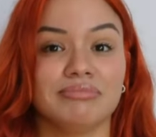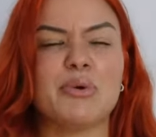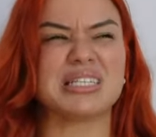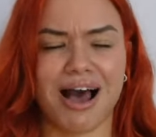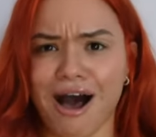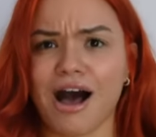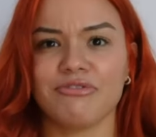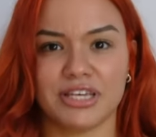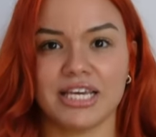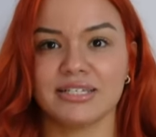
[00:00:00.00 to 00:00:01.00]
It was
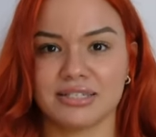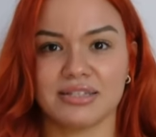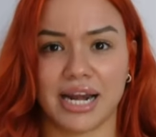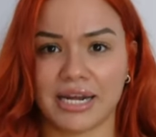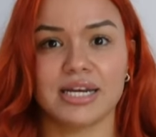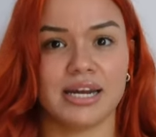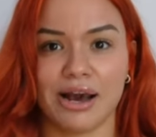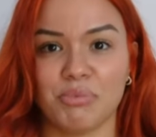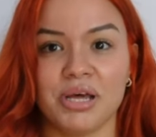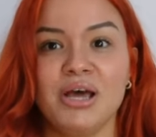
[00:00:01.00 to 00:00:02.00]
obvious that I needed
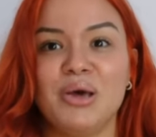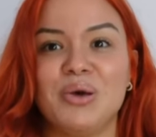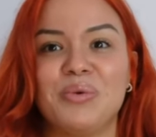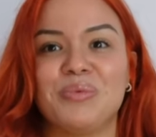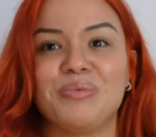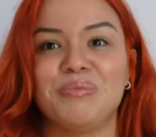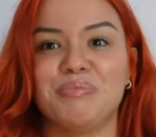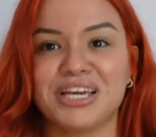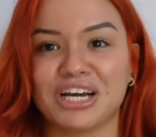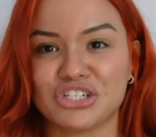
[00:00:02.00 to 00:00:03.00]
help
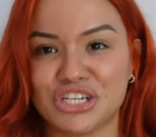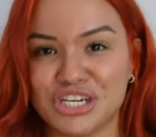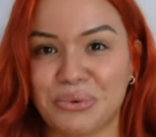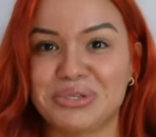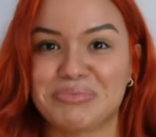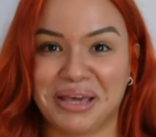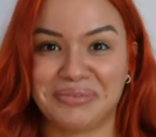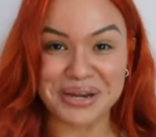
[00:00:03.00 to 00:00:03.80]
because she knows me.